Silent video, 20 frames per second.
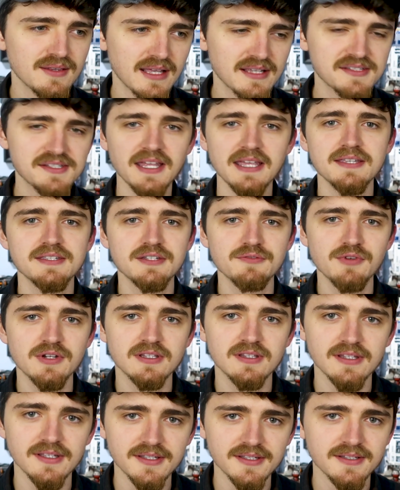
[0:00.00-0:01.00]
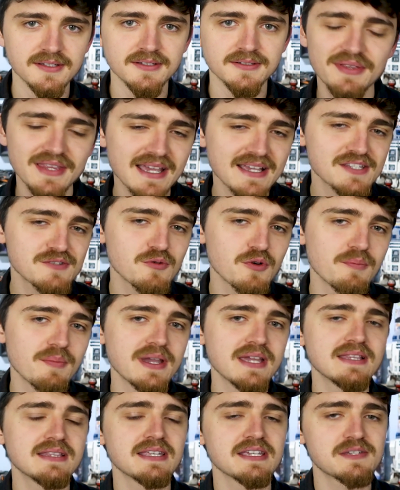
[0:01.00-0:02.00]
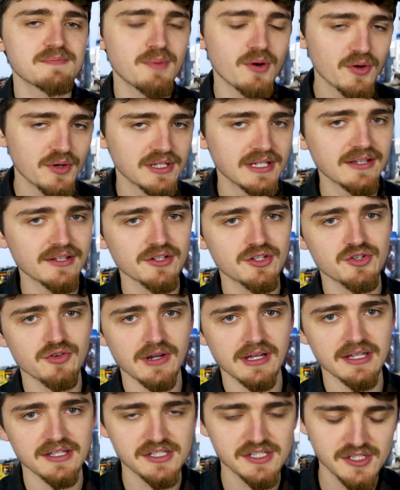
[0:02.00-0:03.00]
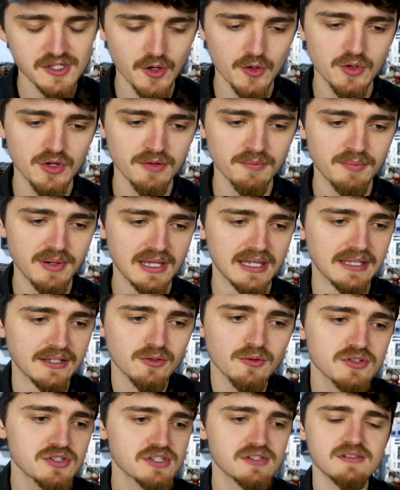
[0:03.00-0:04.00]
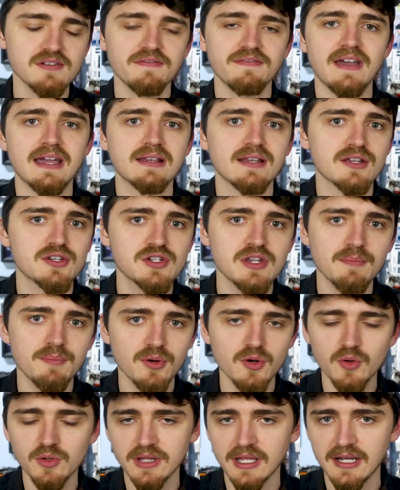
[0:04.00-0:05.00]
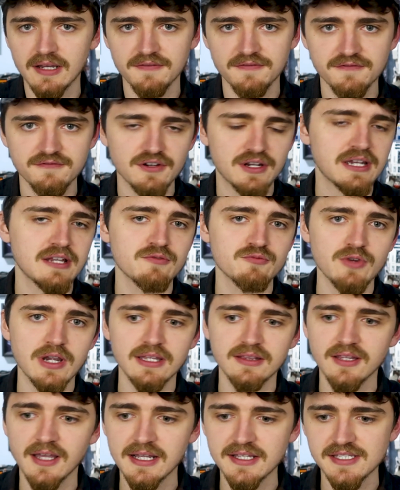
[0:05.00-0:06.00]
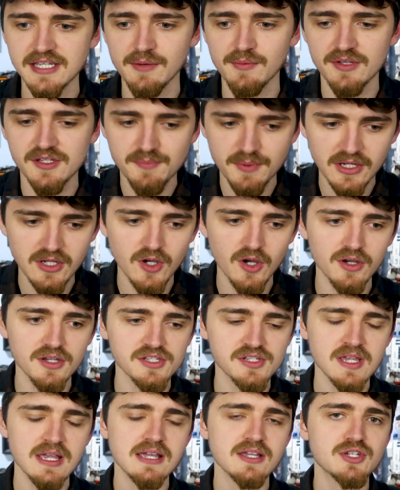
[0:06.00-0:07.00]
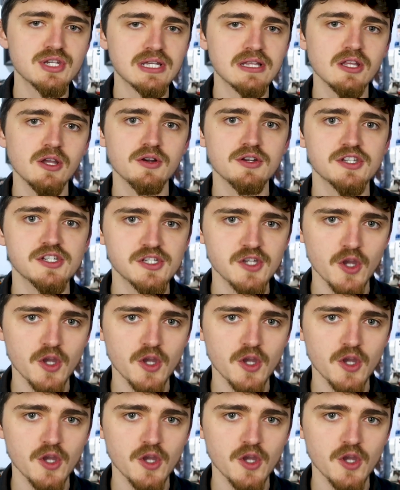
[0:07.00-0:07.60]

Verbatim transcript: That's Daisy Ridley. But that's what made this point in the trailer so compelling. Not just the fact that she pulled like a freaking red lightsaber, it's because she looks